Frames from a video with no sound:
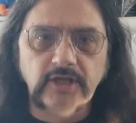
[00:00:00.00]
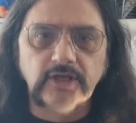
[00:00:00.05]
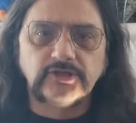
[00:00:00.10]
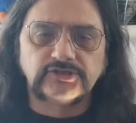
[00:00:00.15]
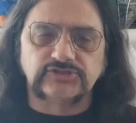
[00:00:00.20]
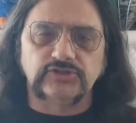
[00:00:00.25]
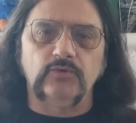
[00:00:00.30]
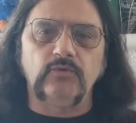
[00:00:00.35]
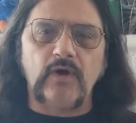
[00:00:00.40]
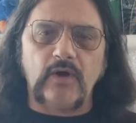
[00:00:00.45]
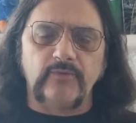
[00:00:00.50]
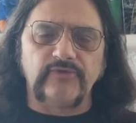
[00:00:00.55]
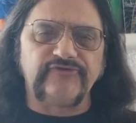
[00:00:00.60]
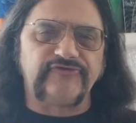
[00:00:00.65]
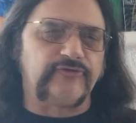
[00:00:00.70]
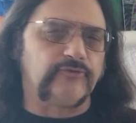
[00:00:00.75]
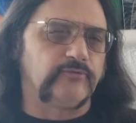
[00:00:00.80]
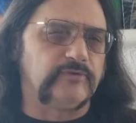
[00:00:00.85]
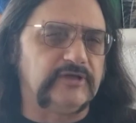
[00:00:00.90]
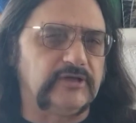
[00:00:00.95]
So what was
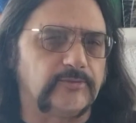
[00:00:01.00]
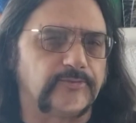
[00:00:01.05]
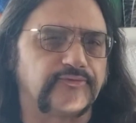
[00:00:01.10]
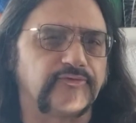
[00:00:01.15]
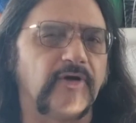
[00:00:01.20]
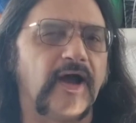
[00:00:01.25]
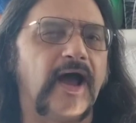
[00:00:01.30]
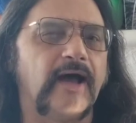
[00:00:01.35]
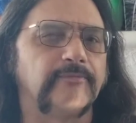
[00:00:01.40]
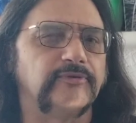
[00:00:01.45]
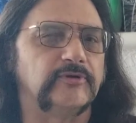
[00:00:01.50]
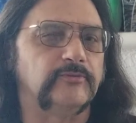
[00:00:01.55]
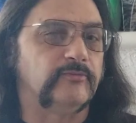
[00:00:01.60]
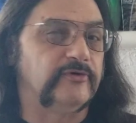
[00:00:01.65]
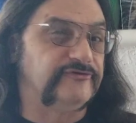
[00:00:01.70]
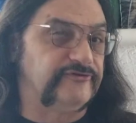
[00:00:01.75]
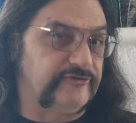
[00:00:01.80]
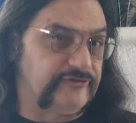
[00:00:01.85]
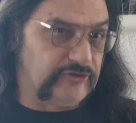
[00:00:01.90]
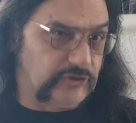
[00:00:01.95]
the real problem?
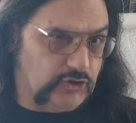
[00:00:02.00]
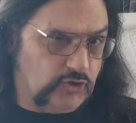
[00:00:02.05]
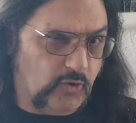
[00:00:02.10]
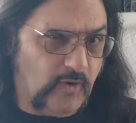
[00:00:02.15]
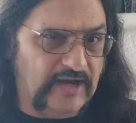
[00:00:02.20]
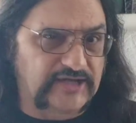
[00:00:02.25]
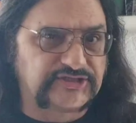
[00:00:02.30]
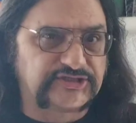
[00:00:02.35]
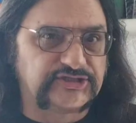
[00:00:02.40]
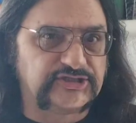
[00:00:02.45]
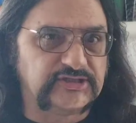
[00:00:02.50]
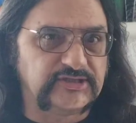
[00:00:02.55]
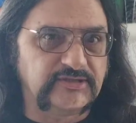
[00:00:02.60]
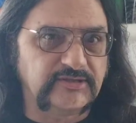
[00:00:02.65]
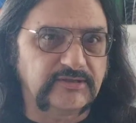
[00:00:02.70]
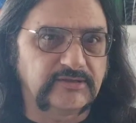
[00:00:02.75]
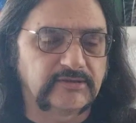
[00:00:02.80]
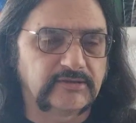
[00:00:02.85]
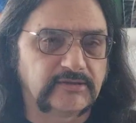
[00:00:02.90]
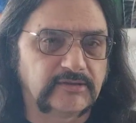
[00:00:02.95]
Was
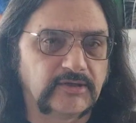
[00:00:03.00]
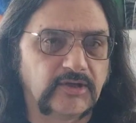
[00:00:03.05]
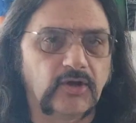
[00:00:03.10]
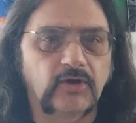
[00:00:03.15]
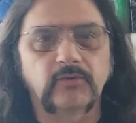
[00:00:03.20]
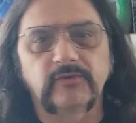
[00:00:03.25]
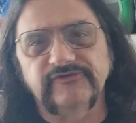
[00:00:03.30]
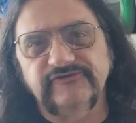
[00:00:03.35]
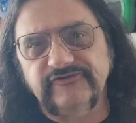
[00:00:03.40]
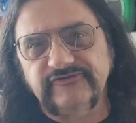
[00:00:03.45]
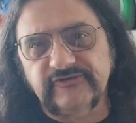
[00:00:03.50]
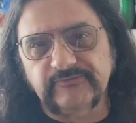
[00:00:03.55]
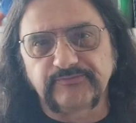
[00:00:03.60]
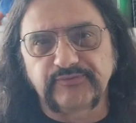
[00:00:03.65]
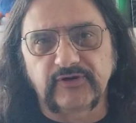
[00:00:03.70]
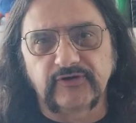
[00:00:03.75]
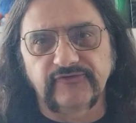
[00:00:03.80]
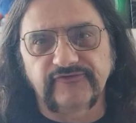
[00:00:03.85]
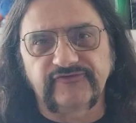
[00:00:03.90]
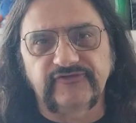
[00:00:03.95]
question or was it the
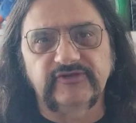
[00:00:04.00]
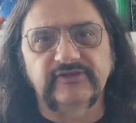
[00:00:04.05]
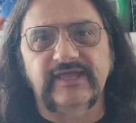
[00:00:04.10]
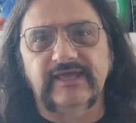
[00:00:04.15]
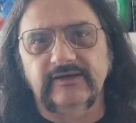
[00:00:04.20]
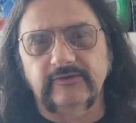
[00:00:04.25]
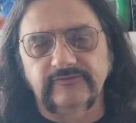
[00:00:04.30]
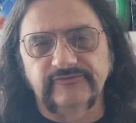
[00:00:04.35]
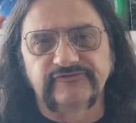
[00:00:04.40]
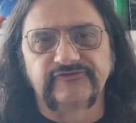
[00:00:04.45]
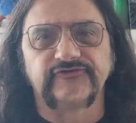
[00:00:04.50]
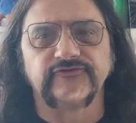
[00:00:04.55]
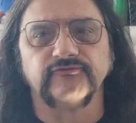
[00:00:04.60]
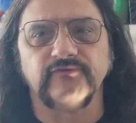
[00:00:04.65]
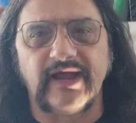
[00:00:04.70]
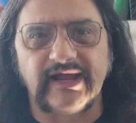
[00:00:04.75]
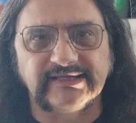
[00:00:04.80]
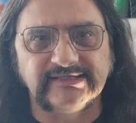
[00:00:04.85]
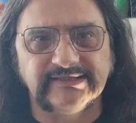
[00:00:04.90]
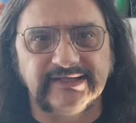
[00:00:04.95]
person that it was
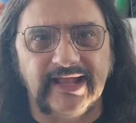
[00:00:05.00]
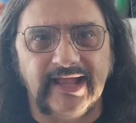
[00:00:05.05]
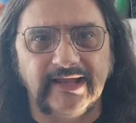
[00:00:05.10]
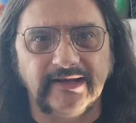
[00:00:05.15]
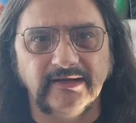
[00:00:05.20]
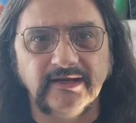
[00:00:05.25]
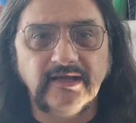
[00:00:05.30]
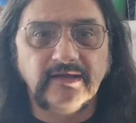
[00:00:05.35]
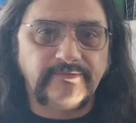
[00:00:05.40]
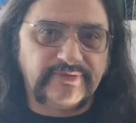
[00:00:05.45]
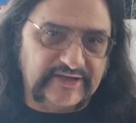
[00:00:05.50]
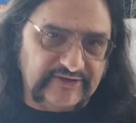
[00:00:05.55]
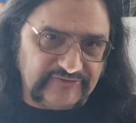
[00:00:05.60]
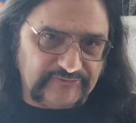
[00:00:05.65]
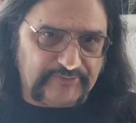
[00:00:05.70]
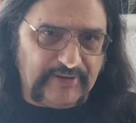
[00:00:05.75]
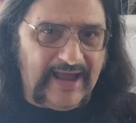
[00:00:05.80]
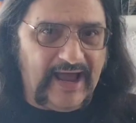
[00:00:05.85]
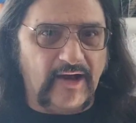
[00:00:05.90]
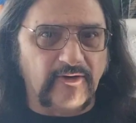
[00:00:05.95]
directed at?
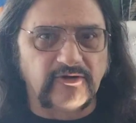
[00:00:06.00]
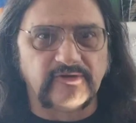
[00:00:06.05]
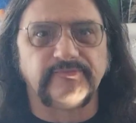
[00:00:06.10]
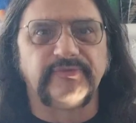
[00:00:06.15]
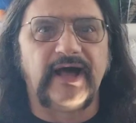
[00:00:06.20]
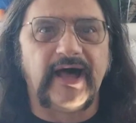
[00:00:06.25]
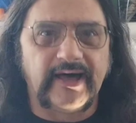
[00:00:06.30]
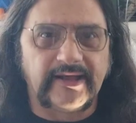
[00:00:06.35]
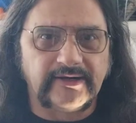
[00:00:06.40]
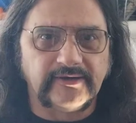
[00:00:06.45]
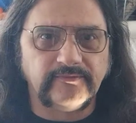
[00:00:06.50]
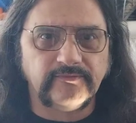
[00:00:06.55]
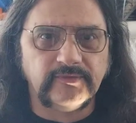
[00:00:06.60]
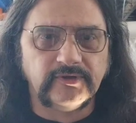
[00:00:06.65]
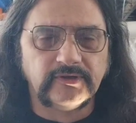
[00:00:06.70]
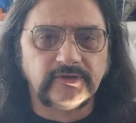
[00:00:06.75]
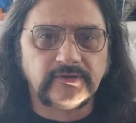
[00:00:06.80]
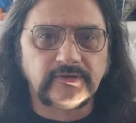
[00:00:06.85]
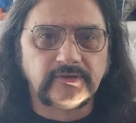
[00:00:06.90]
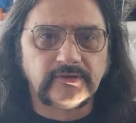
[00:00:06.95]
Because Power
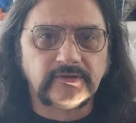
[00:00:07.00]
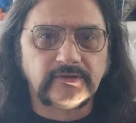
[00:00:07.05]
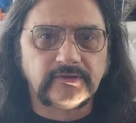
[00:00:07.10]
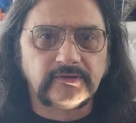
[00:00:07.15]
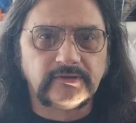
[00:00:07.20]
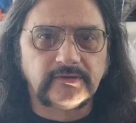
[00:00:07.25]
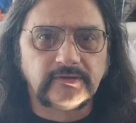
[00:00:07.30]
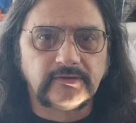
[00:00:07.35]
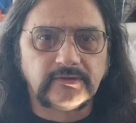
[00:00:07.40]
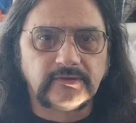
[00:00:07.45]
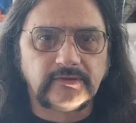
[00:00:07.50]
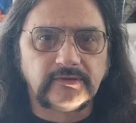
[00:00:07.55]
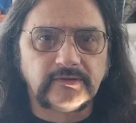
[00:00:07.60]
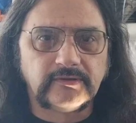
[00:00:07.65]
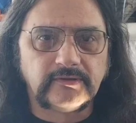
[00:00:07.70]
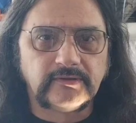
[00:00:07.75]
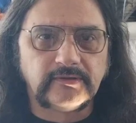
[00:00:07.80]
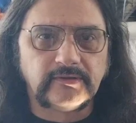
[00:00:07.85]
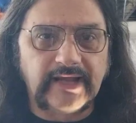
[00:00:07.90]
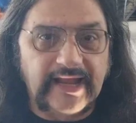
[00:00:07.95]
Bottom
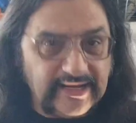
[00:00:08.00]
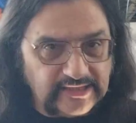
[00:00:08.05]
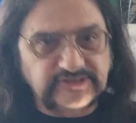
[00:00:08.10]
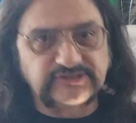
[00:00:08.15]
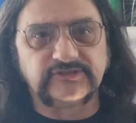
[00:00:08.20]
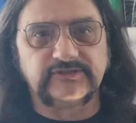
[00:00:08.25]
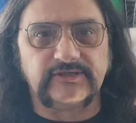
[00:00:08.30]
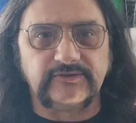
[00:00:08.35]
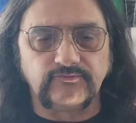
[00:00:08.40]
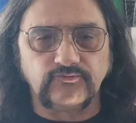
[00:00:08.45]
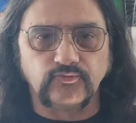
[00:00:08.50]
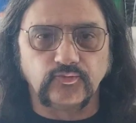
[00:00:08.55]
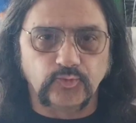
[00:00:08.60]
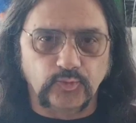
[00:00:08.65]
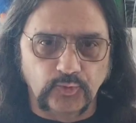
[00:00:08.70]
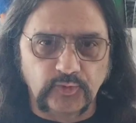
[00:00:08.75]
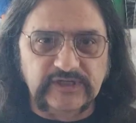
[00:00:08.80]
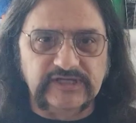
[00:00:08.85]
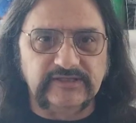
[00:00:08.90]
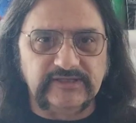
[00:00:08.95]
answered it
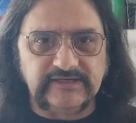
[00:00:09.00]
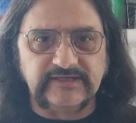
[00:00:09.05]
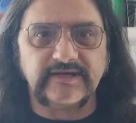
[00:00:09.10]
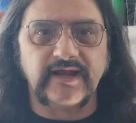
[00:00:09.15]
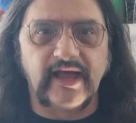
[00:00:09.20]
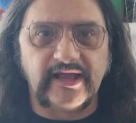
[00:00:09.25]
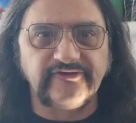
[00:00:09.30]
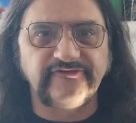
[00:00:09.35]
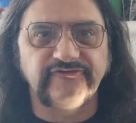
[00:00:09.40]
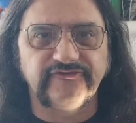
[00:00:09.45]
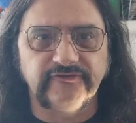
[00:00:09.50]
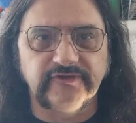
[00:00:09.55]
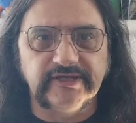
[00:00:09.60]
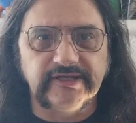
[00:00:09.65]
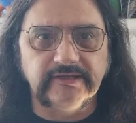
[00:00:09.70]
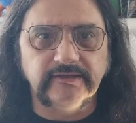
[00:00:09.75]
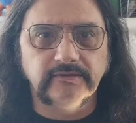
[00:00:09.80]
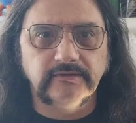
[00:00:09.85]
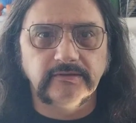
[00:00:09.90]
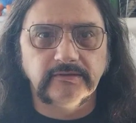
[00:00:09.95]
really nicely,
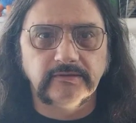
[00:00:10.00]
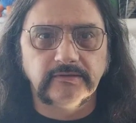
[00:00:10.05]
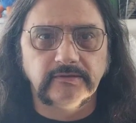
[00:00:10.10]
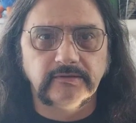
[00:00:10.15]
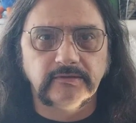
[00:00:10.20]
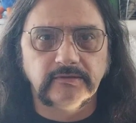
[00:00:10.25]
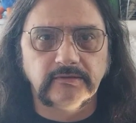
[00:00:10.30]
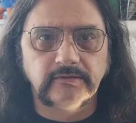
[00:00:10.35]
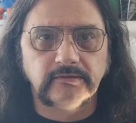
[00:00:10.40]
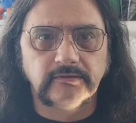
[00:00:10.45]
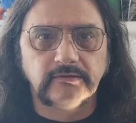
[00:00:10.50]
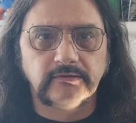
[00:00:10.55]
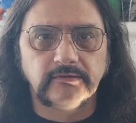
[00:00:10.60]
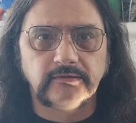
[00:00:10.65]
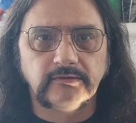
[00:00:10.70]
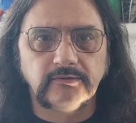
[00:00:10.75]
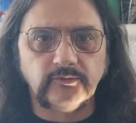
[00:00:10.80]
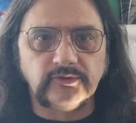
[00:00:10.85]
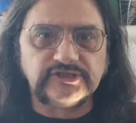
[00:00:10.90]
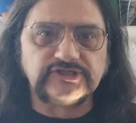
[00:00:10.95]

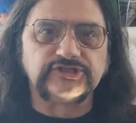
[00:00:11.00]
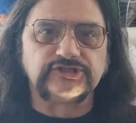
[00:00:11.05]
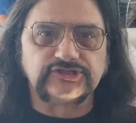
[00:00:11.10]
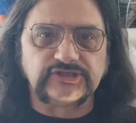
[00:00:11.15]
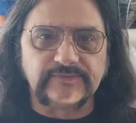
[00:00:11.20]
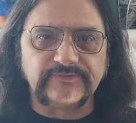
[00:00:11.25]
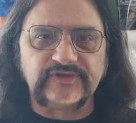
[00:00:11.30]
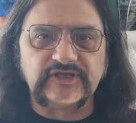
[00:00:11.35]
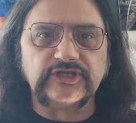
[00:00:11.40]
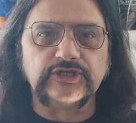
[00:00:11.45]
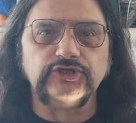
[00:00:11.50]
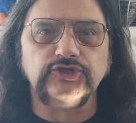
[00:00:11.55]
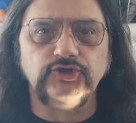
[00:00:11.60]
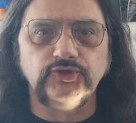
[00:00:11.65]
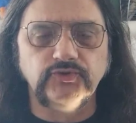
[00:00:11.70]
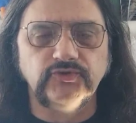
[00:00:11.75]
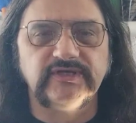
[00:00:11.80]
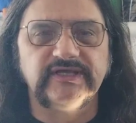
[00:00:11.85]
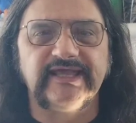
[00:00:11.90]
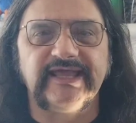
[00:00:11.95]
which something
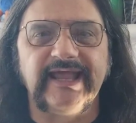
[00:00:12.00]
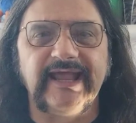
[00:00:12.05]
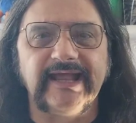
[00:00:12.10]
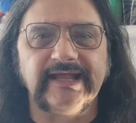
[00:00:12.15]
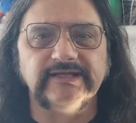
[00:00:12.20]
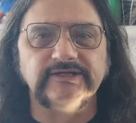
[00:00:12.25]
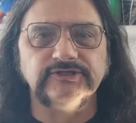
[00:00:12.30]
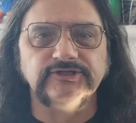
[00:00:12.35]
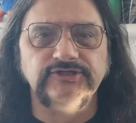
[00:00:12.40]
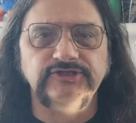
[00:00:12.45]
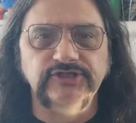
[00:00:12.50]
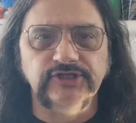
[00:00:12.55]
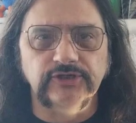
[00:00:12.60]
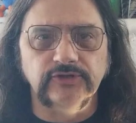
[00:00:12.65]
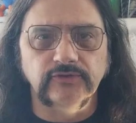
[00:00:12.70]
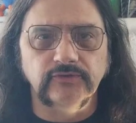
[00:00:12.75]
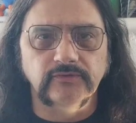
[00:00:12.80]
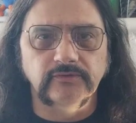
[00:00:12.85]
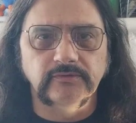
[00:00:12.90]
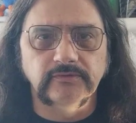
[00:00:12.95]
you can't
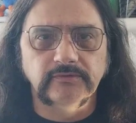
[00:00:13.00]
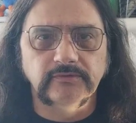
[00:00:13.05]
do.